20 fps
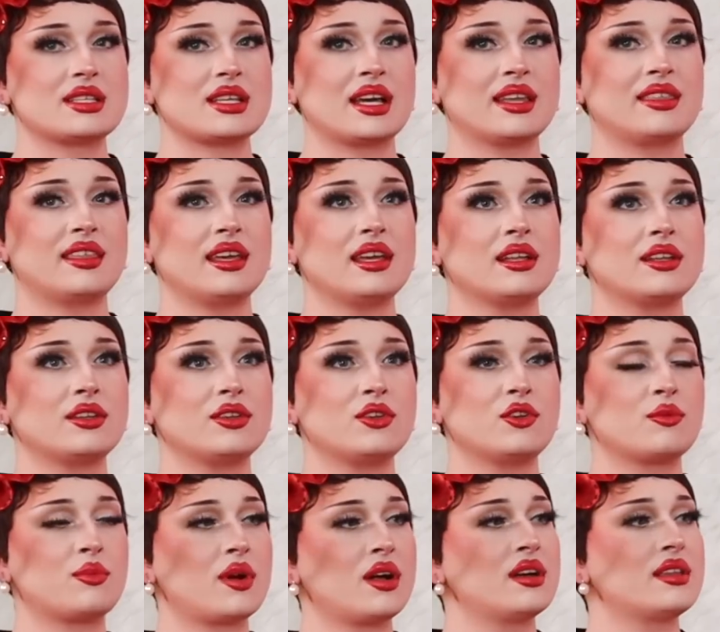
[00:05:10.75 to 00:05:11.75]
I think you're
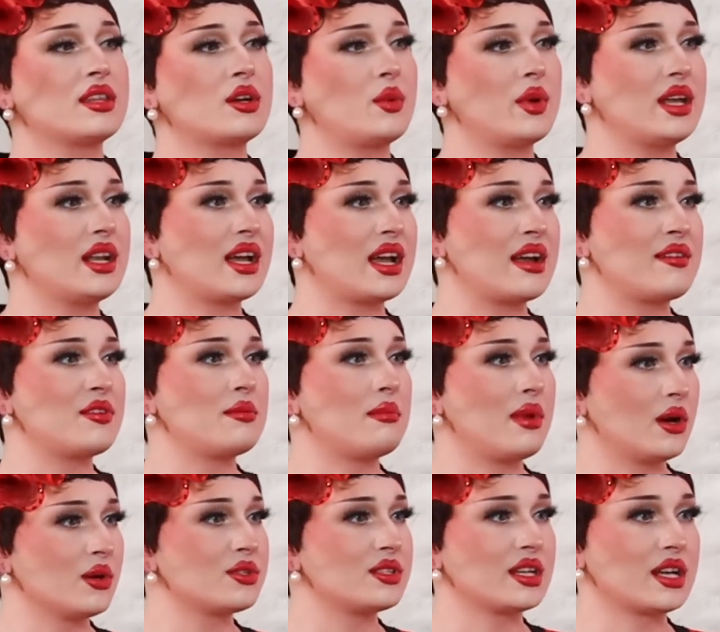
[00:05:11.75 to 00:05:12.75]
probably the queen I have the
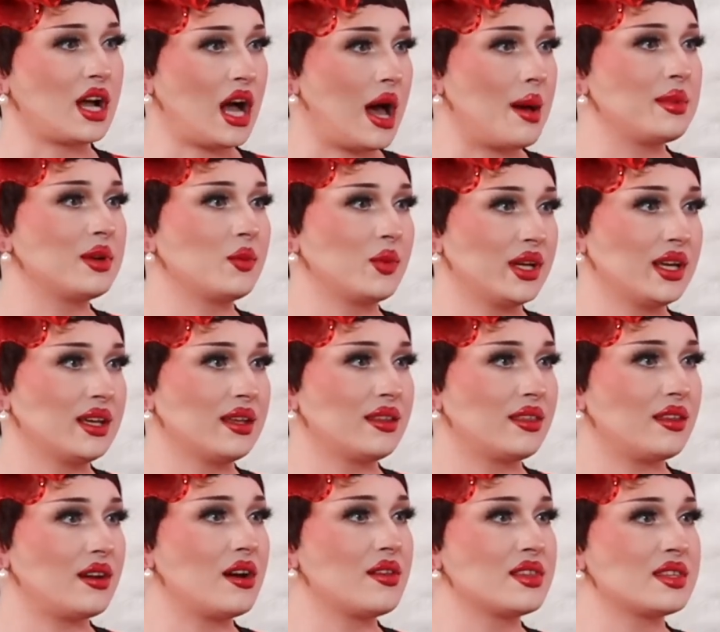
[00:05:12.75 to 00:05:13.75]
most in common with
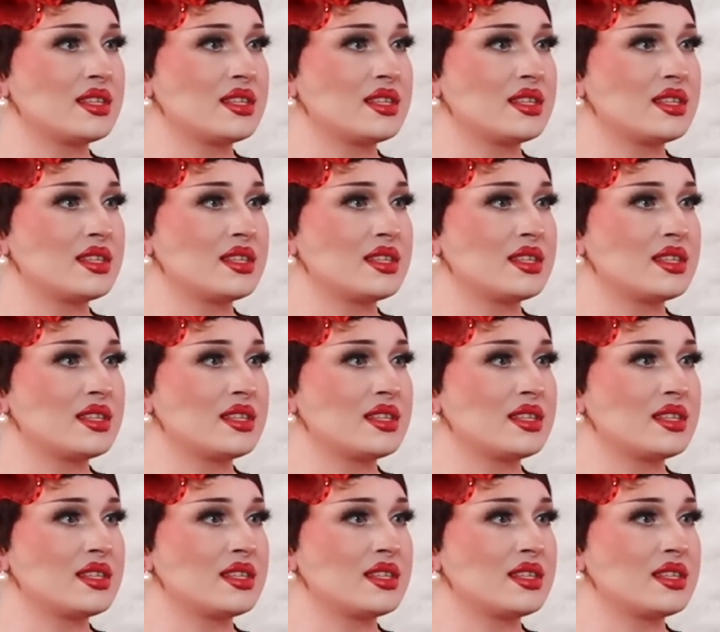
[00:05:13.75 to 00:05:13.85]
on the